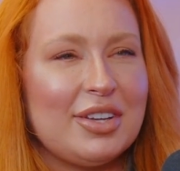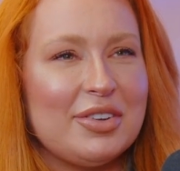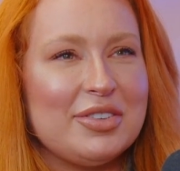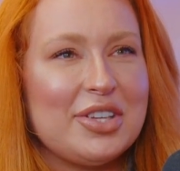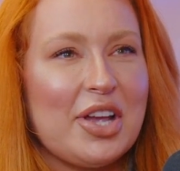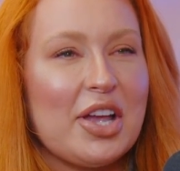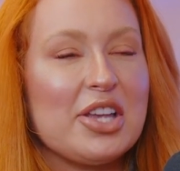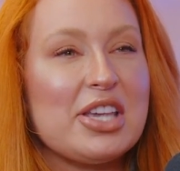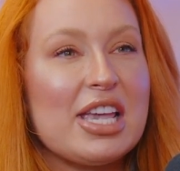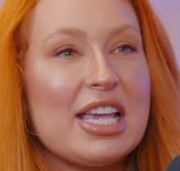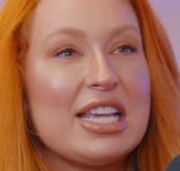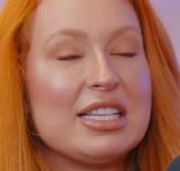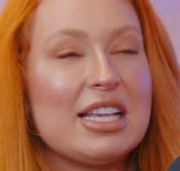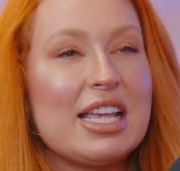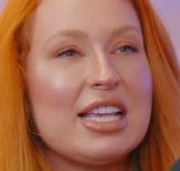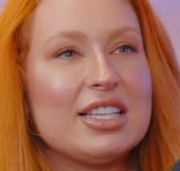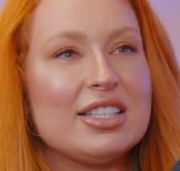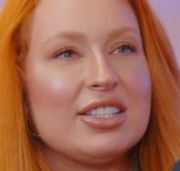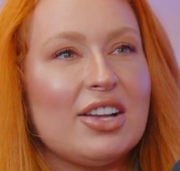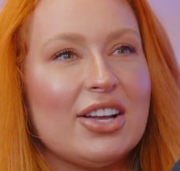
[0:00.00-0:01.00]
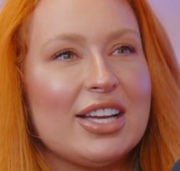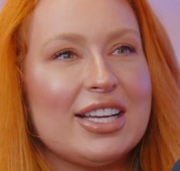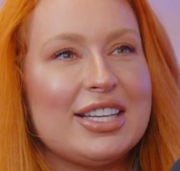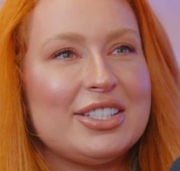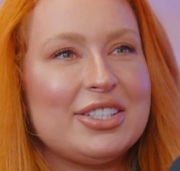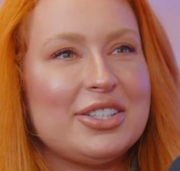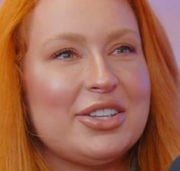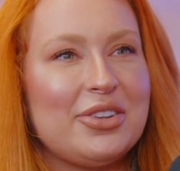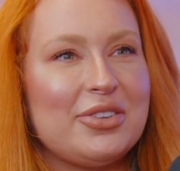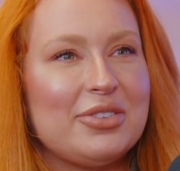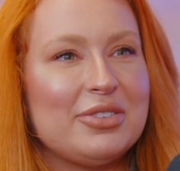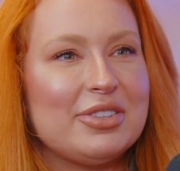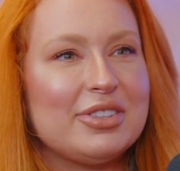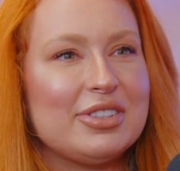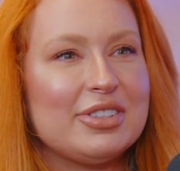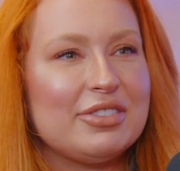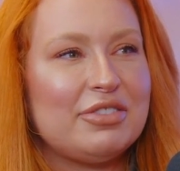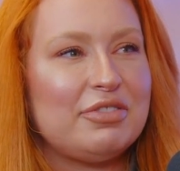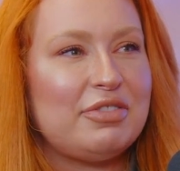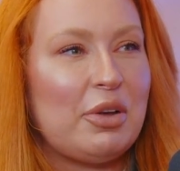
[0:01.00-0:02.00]
Sometimes. He started to
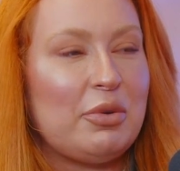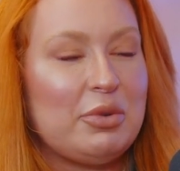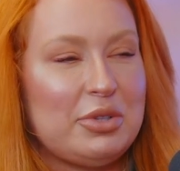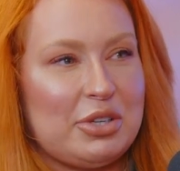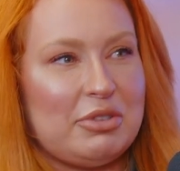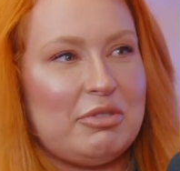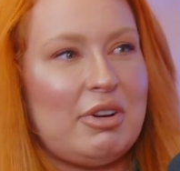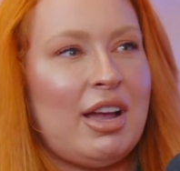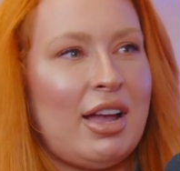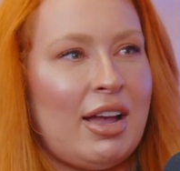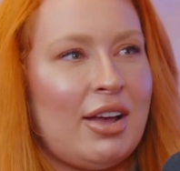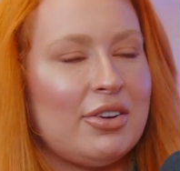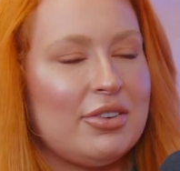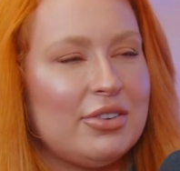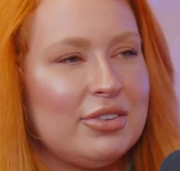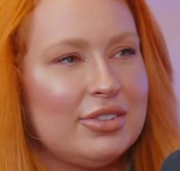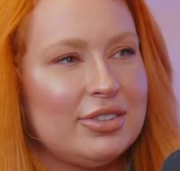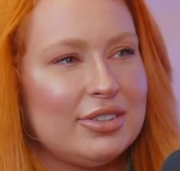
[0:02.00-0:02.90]
filter out.